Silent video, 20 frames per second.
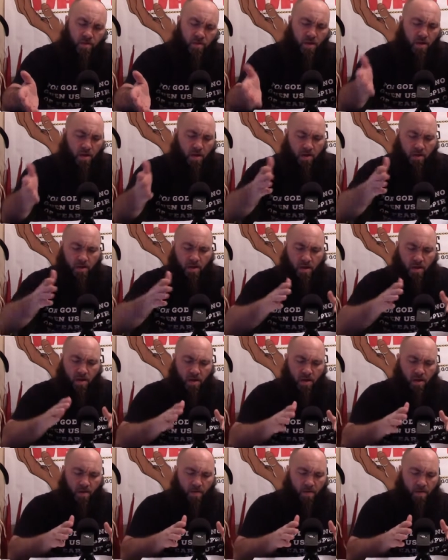And
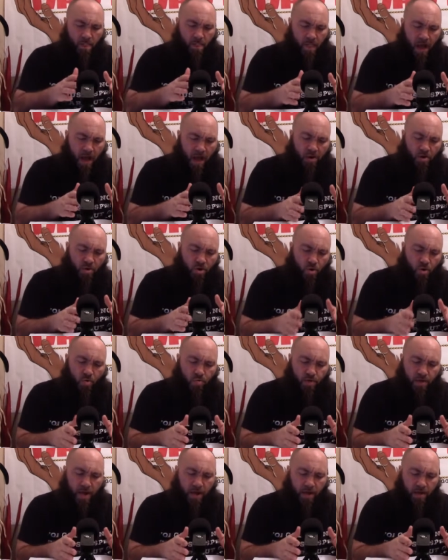I
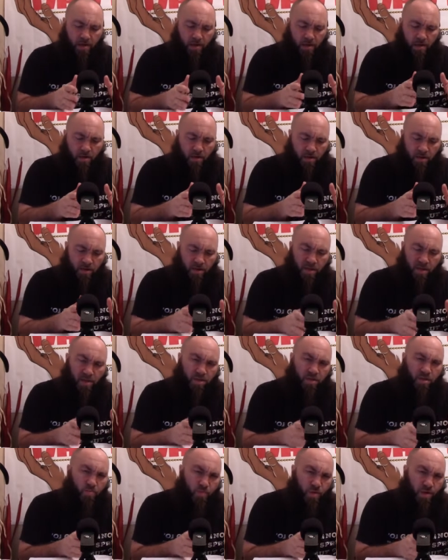know that
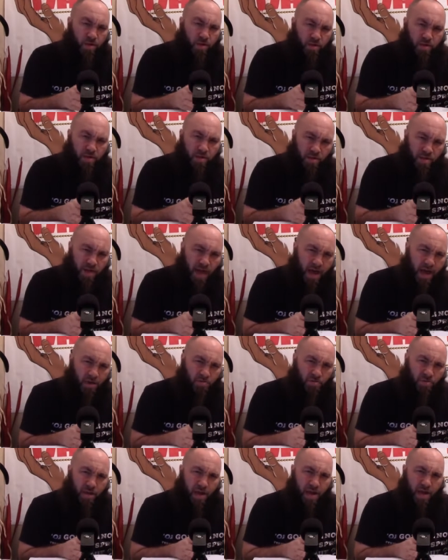this is where your
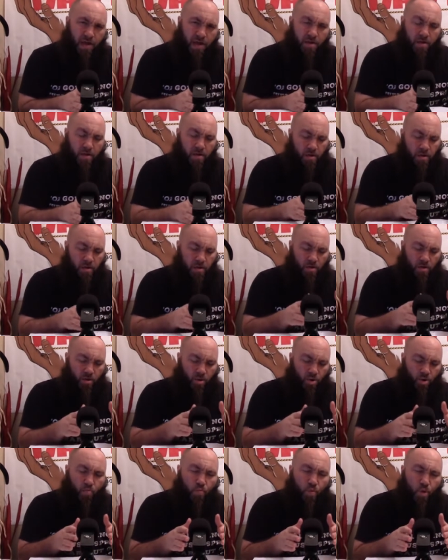desire's at.
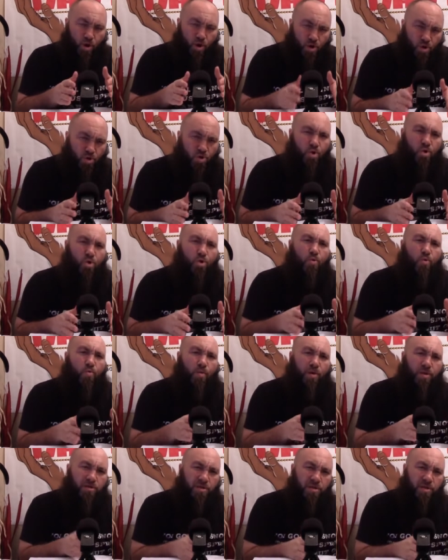You want to know
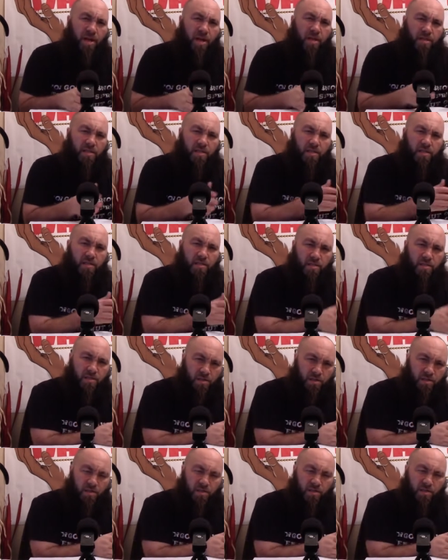where Satan's
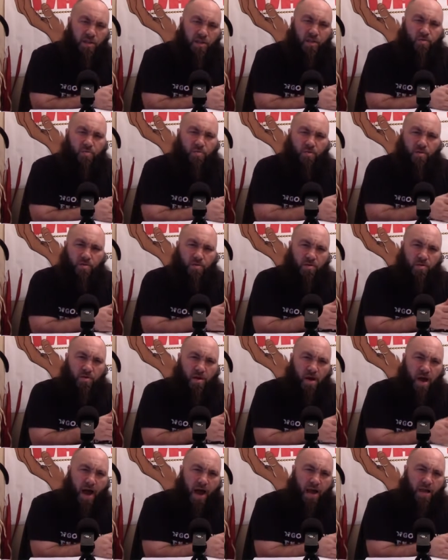secret
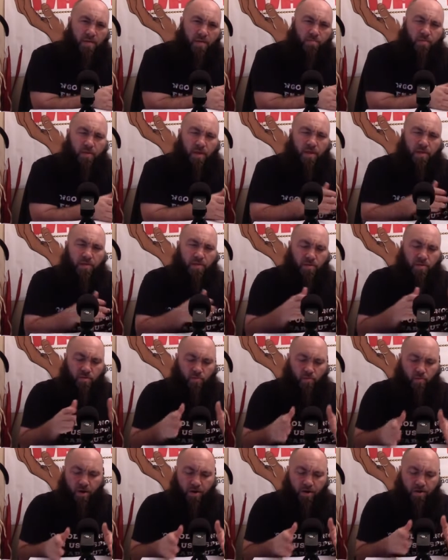hiding place is.
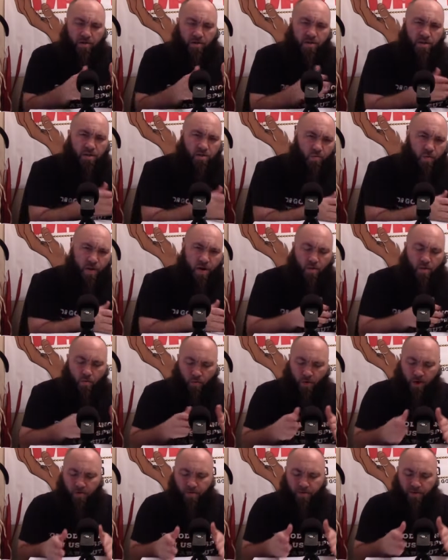Where does he dwell?
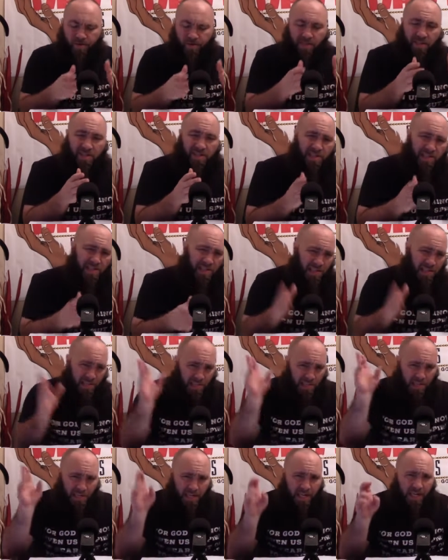Where is this
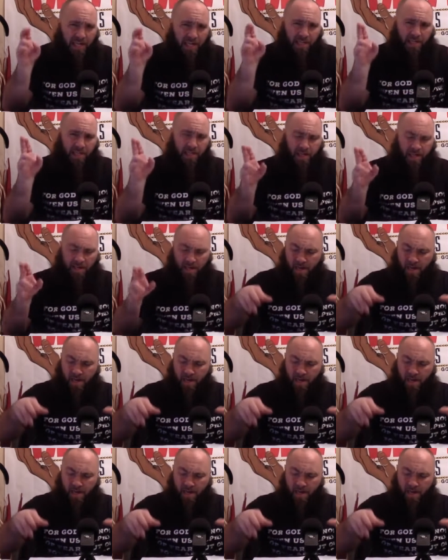seat